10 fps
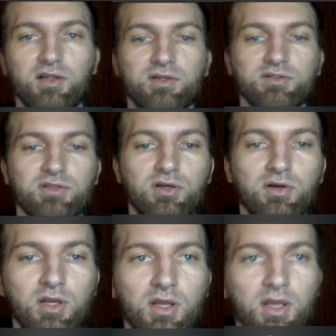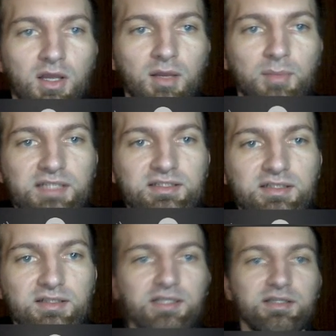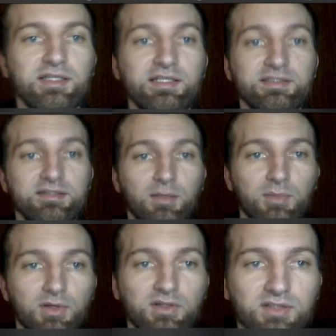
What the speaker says: So basically these numbers,